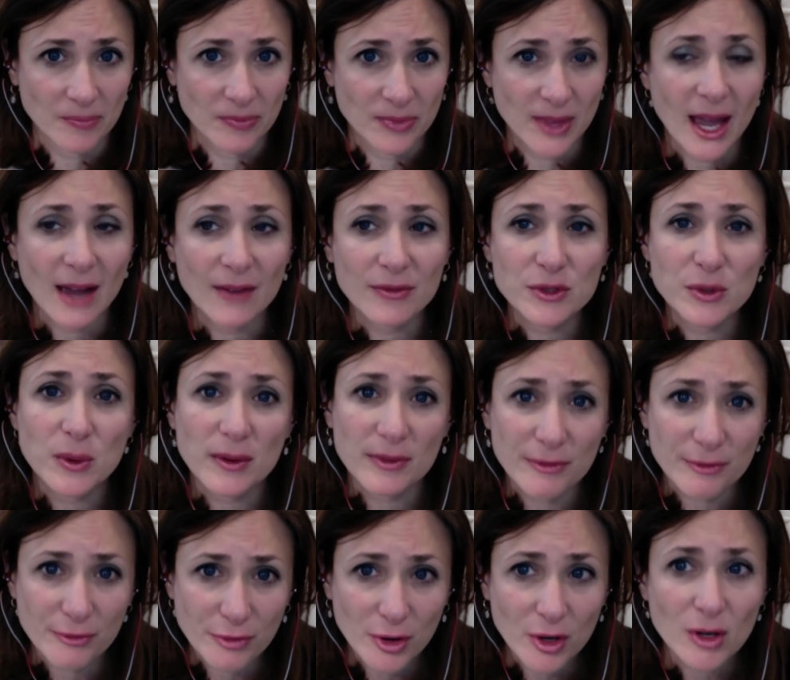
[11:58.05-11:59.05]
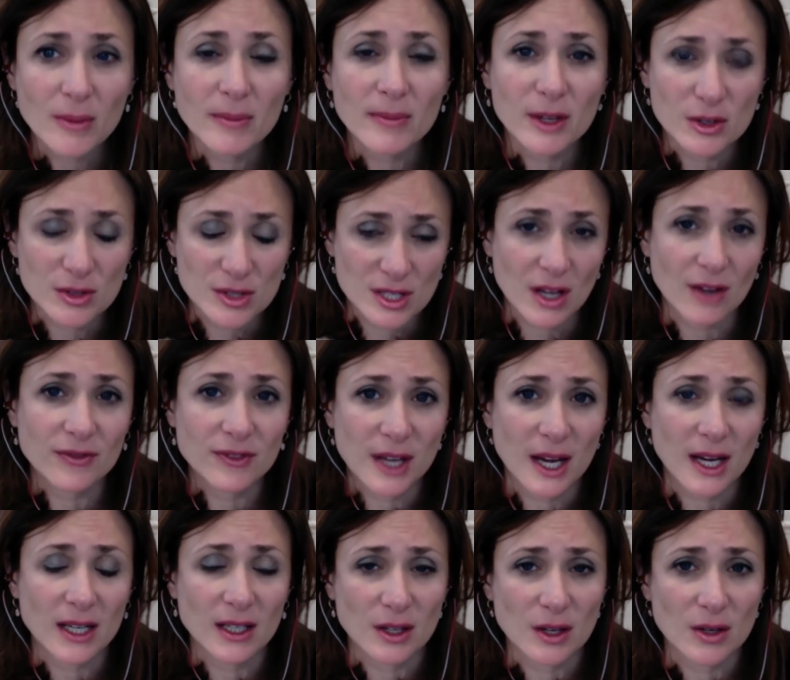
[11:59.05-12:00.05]
They have to affirm their self
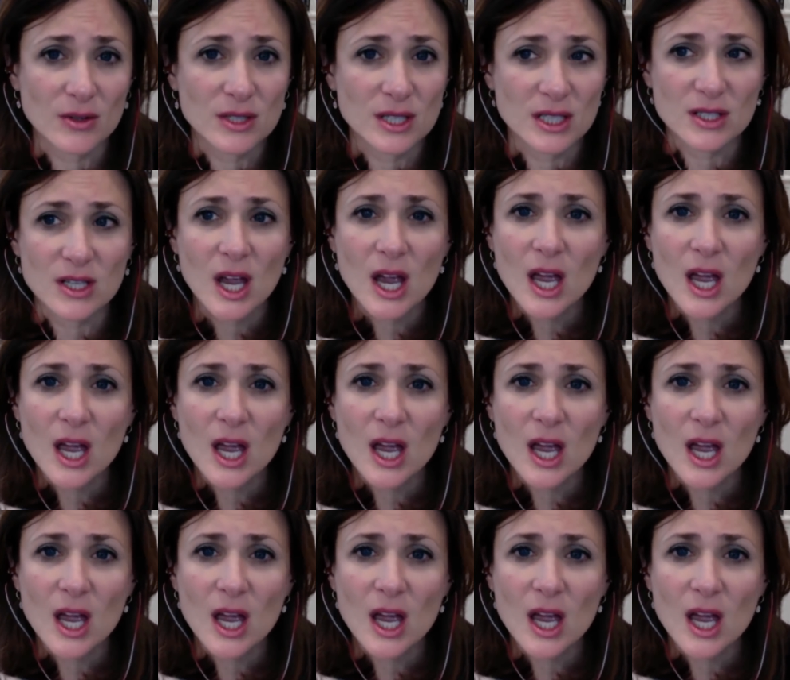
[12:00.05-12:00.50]
diagnosis.